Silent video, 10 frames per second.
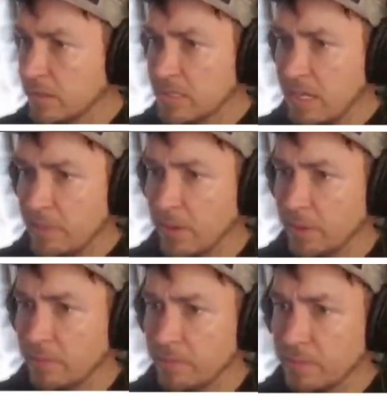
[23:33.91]
Guns and
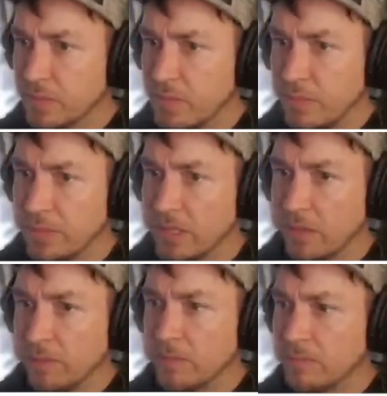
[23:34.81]
ammo. There we
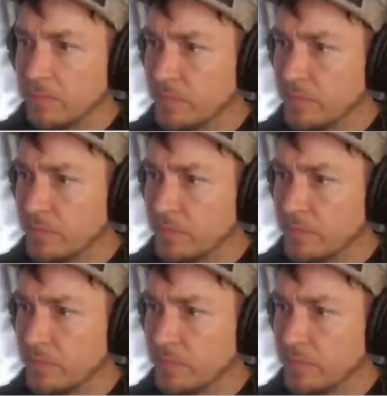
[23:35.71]
go.